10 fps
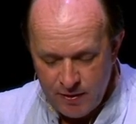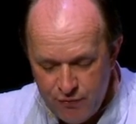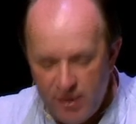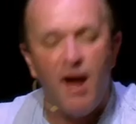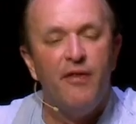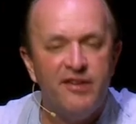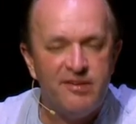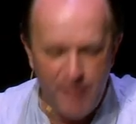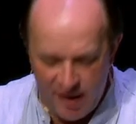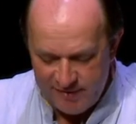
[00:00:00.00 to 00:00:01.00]
Three
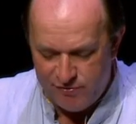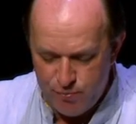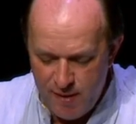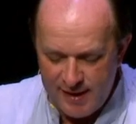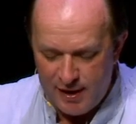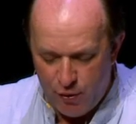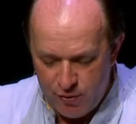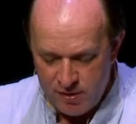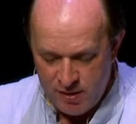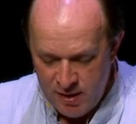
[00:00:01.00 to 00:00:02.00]
others passed through my
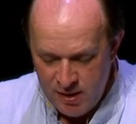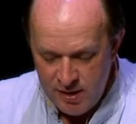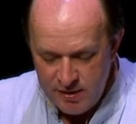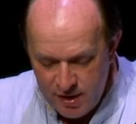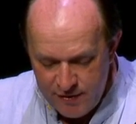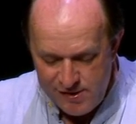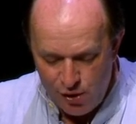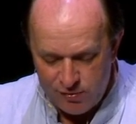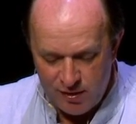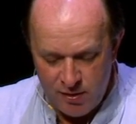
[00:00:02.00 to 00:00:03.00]
cloak near the
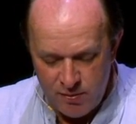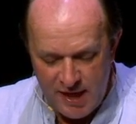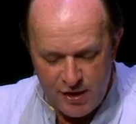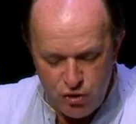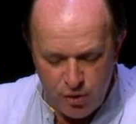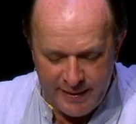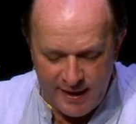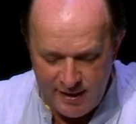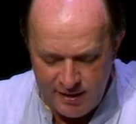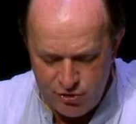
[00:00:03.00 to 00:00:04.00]
shoulder without doing
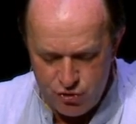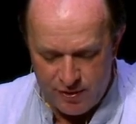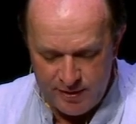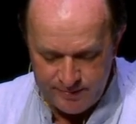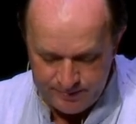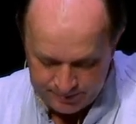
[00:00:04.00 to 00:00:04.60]
me any injury